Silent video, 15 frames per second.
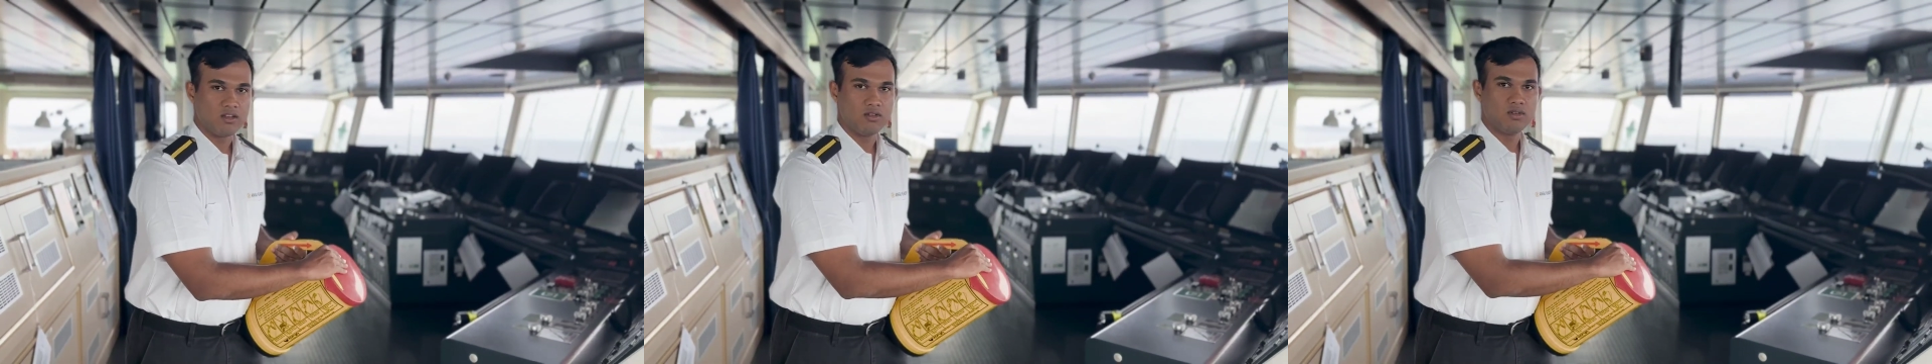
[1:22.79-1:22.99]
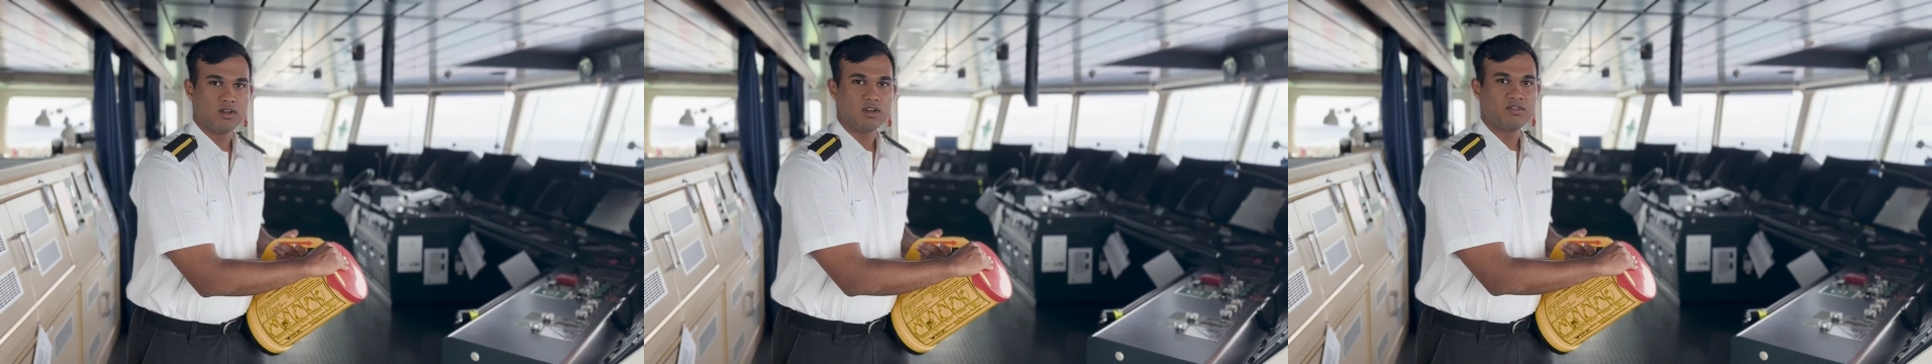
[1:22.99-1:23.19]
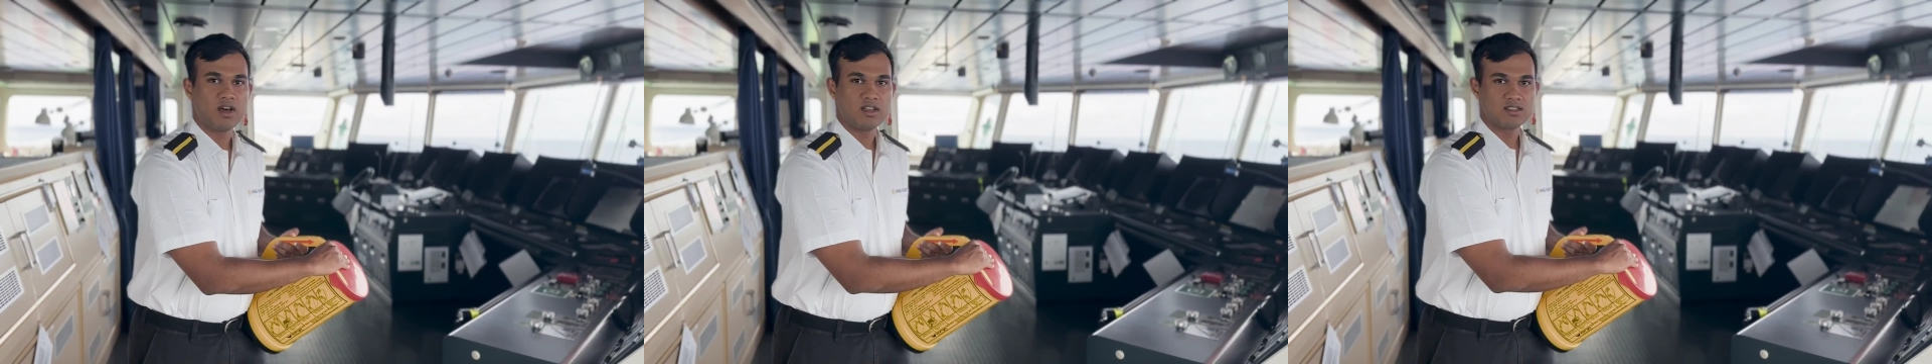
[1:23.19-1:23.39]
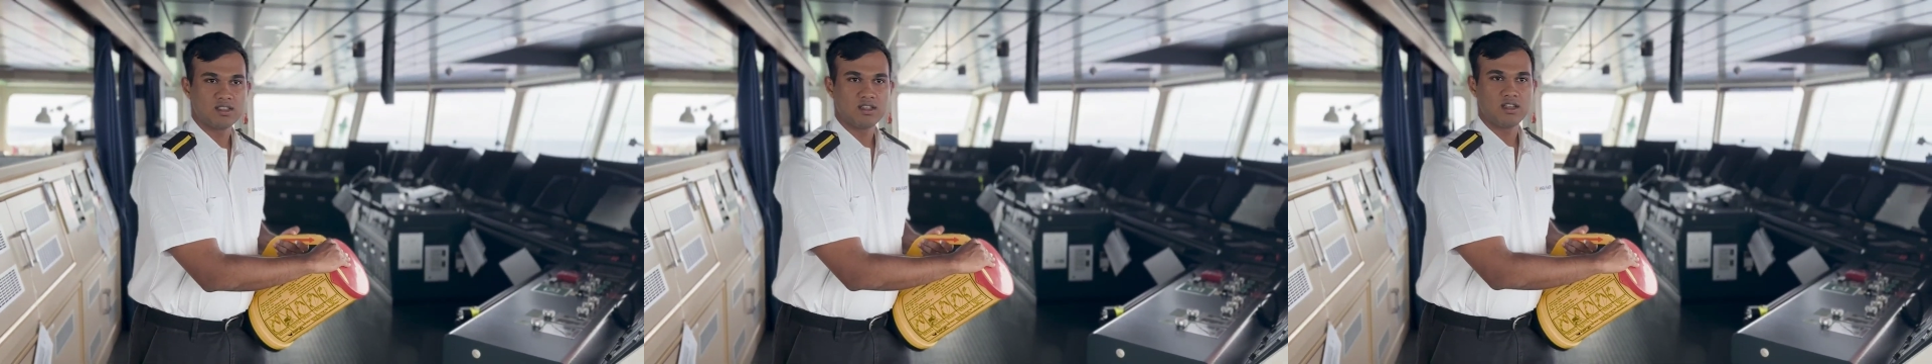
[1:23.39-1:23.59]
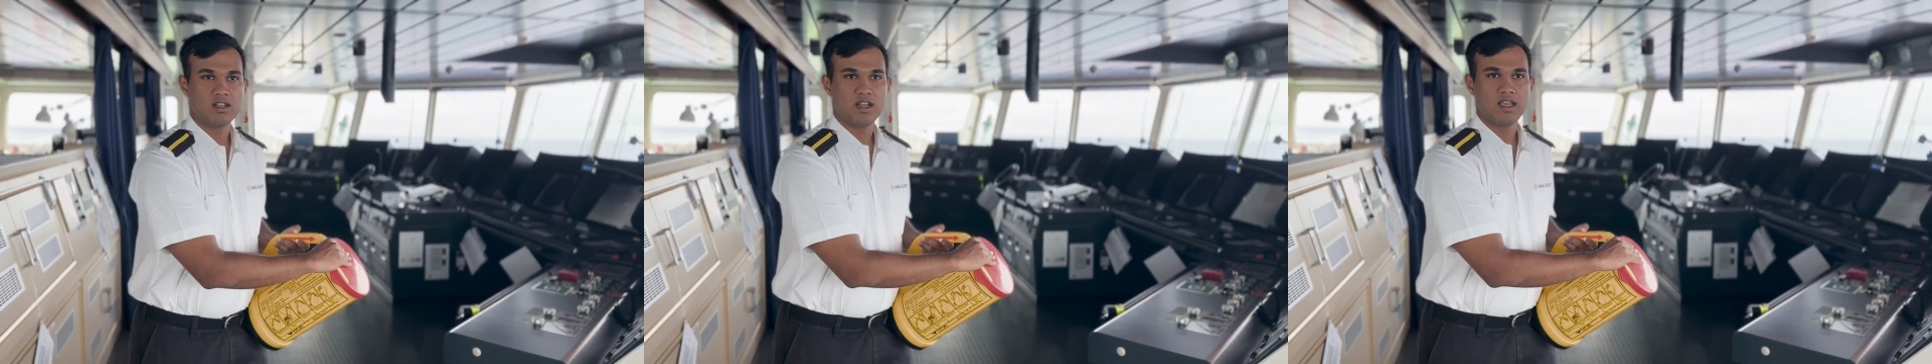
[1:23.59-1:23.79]
you will
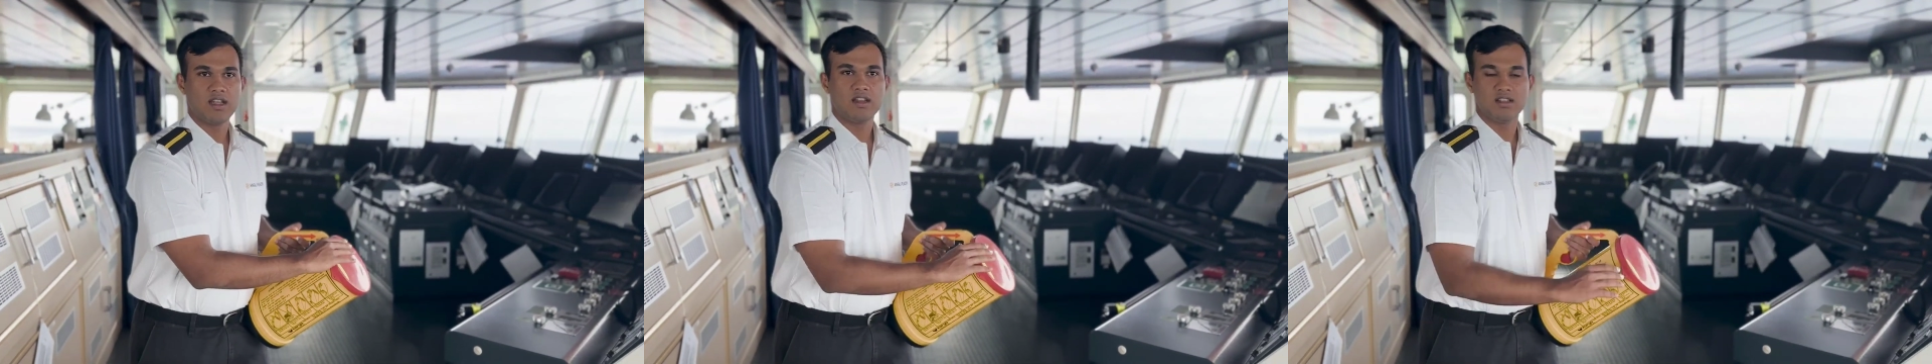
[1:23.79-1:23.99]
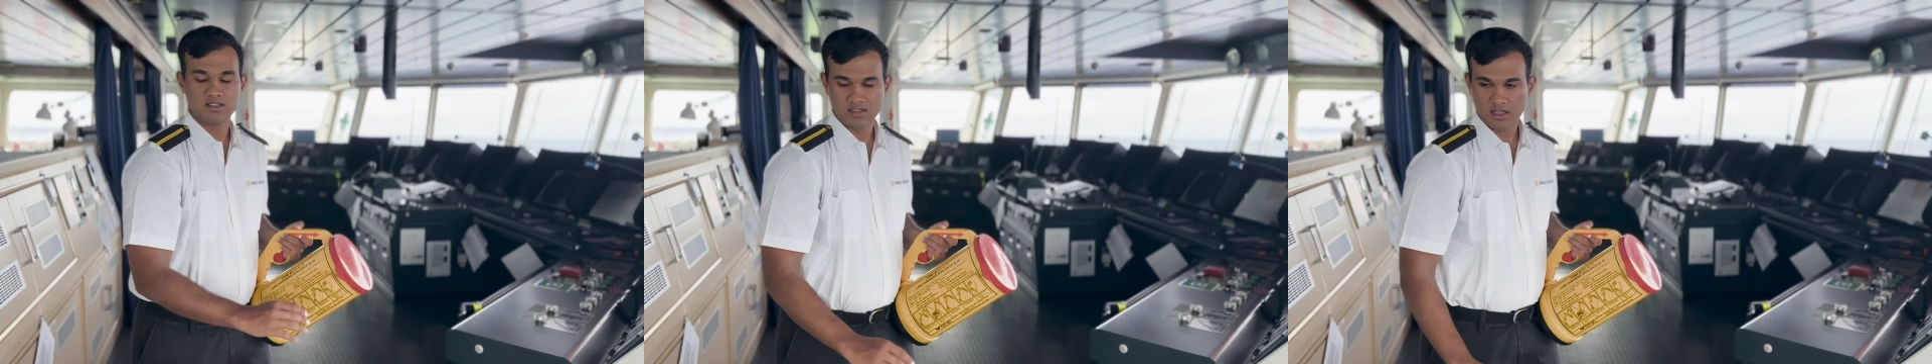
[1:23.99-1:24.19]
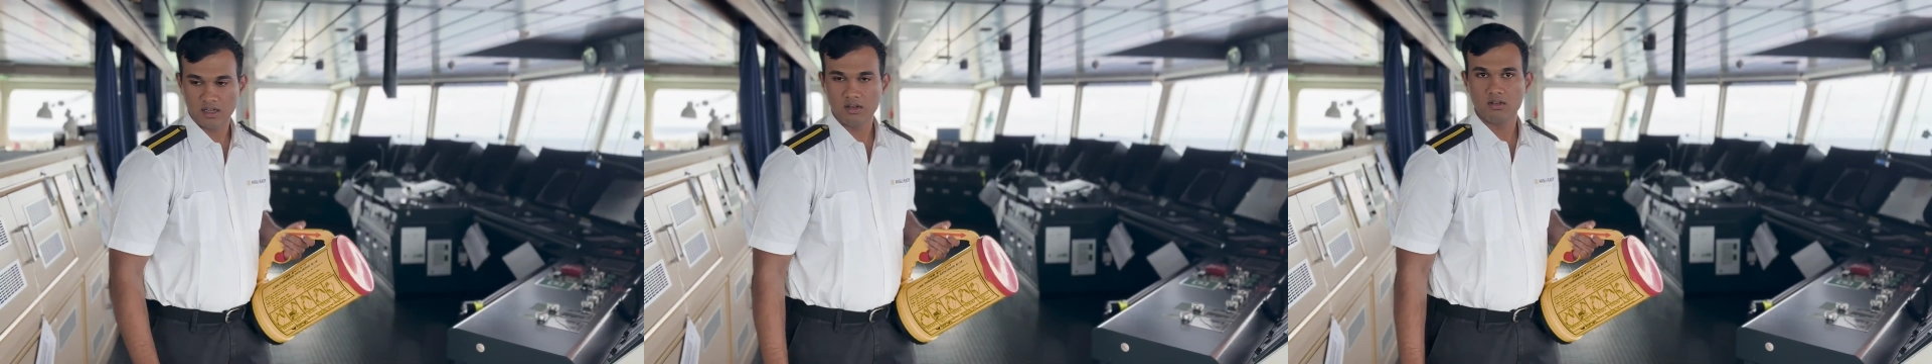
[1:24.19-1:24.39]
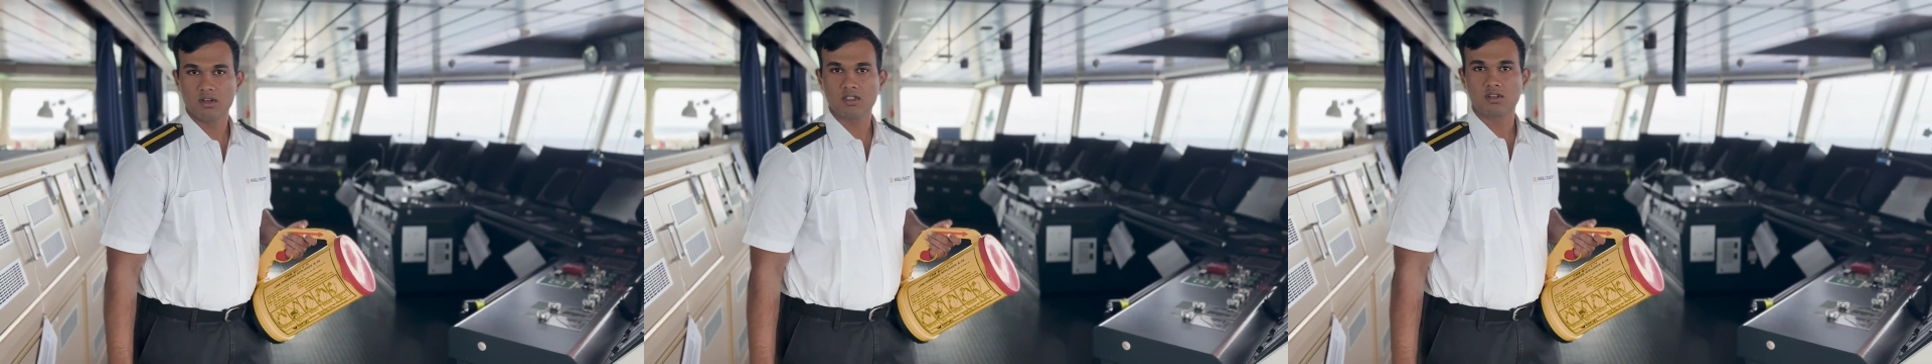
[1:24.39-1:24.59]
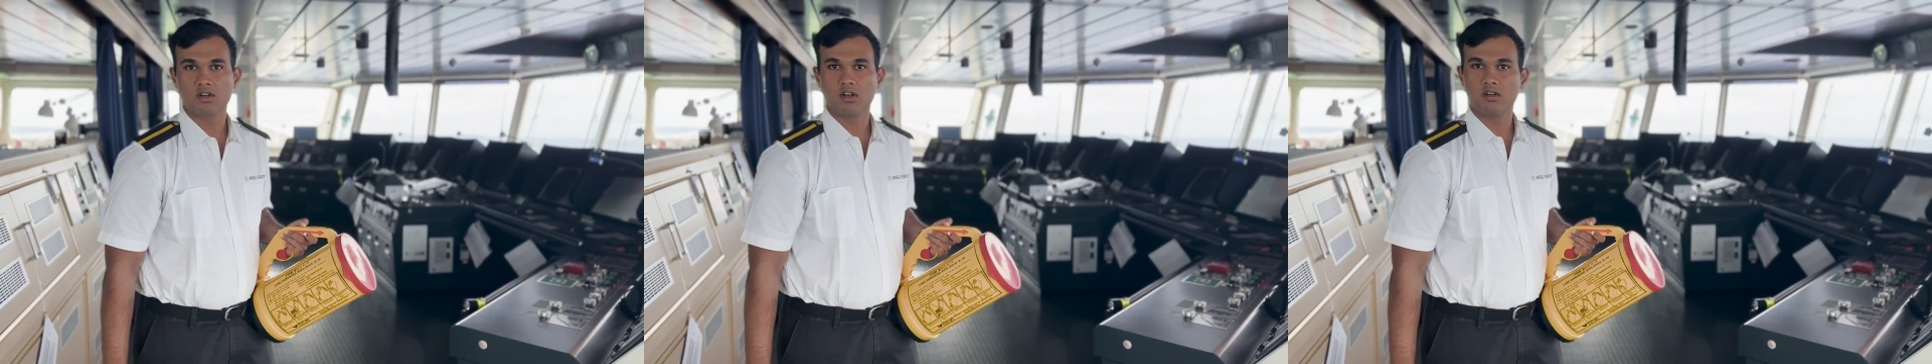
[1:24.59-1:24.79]
fasten the line inside to a
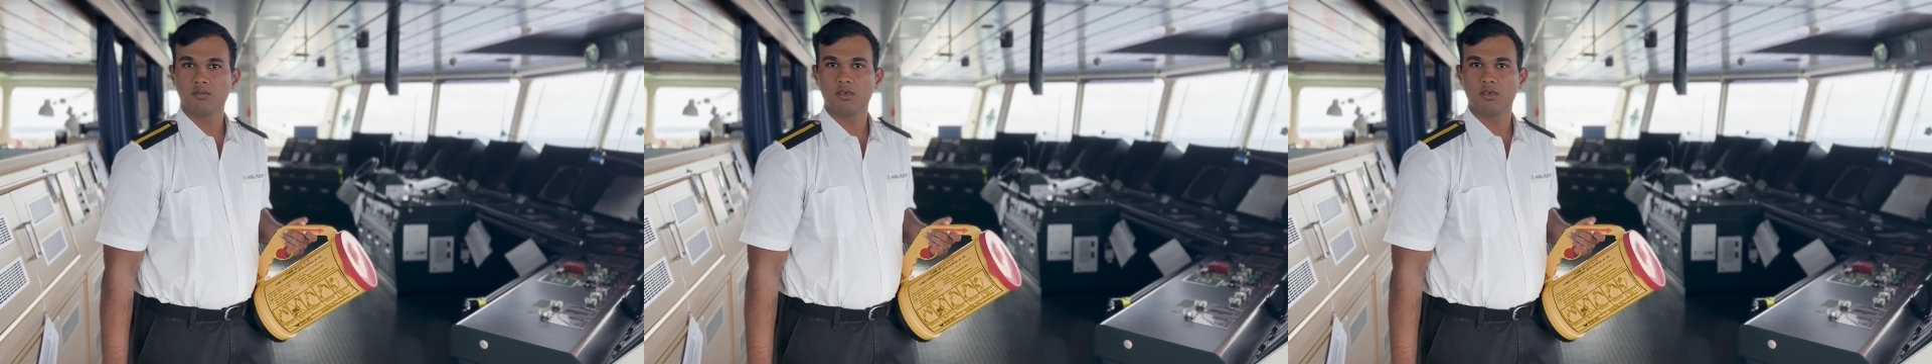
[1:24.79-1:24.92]
strong